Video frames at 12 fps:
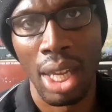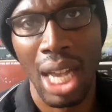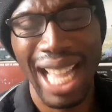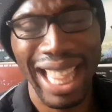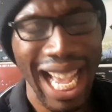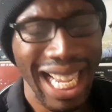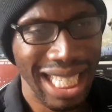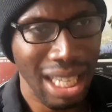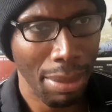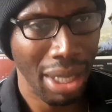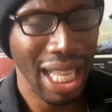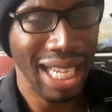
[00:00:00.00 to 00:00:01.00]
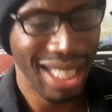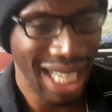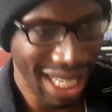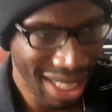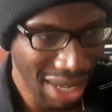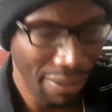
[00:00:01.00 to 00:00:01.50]
And that is something that
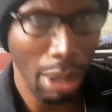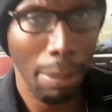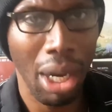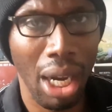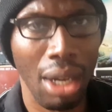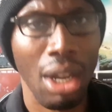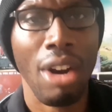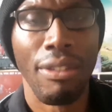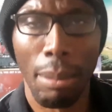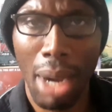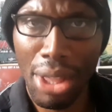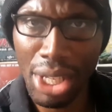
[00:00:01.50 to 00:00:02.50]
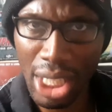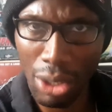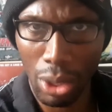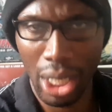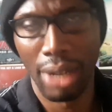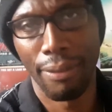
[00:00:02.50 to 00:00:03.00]
sets Se7en apart from other
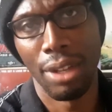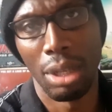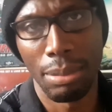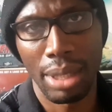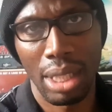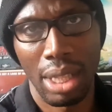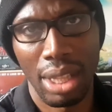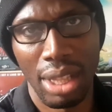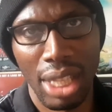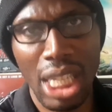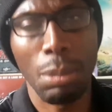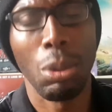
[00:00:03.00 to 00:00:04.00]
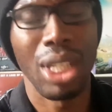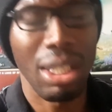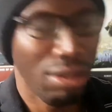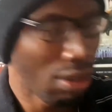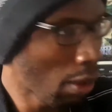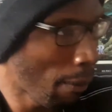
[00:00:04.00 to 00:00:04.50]
serial killer films. This put this
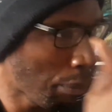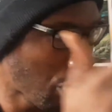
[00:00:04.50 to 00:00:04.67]
film